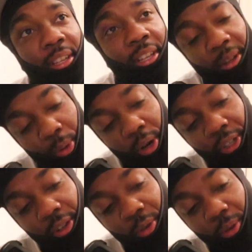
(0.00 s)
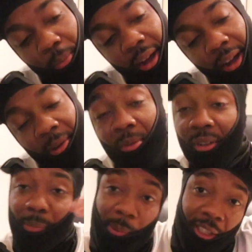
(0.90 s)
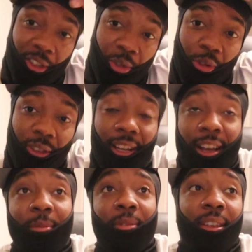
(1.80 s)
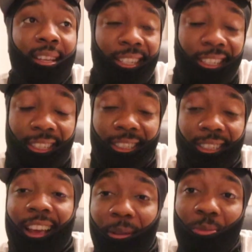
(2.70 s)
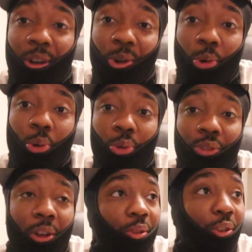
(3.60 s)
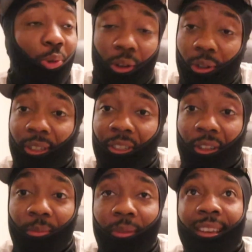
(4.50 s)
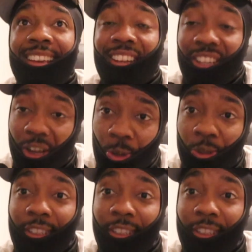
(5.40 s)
Brush it on the bottom. Brush it on the top. Slap them hoes on a griddle or something. Toasty.